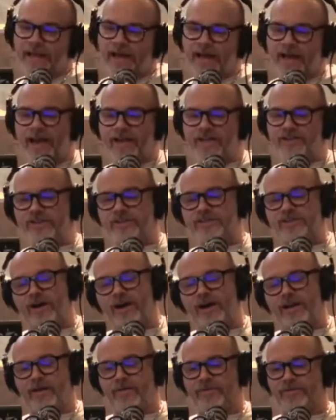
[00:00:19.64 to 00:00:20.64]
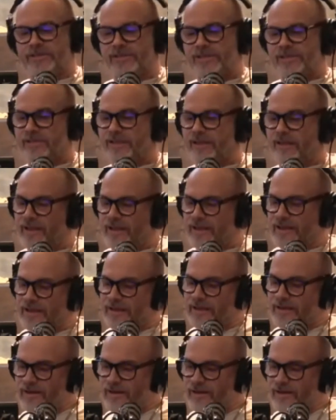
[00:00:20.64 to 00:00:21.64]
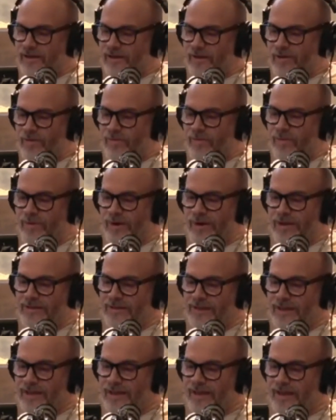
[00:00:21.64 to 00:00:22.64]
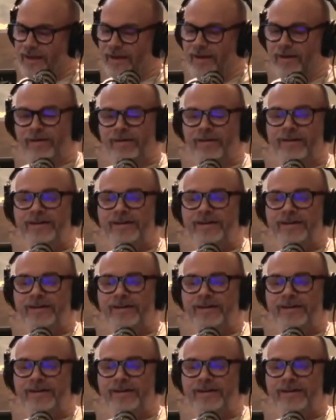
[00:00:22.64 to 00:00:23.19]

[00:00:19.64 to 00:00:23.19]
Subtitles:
I just saw it and I was just like, what the hell?